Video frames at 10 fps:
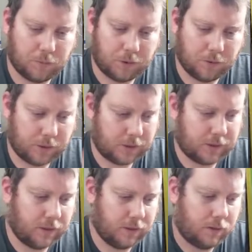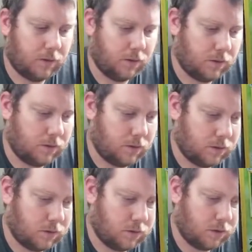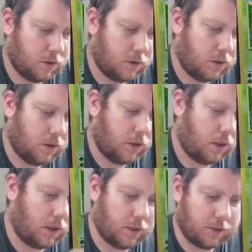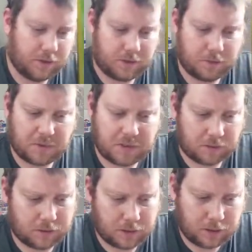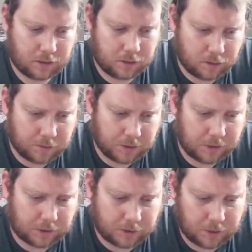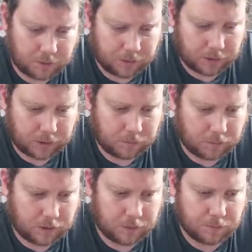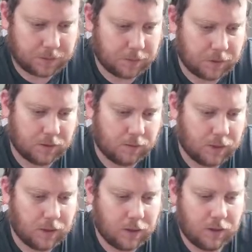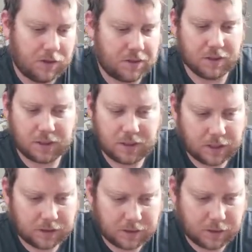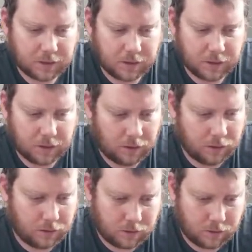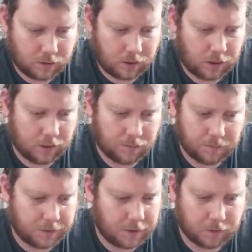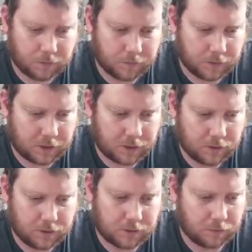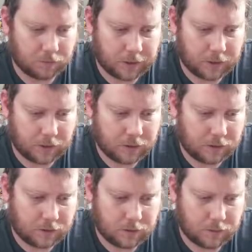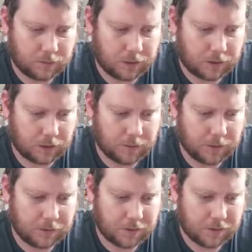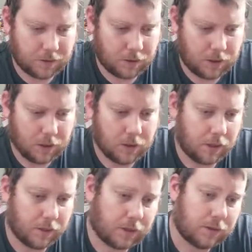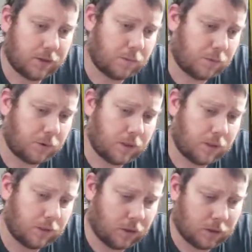Mew right there. And then some things that, you know, I've been thinking about picking up. Some of the EX era, you know, reverse hollows, some rares, some uncommons that are actually in pretty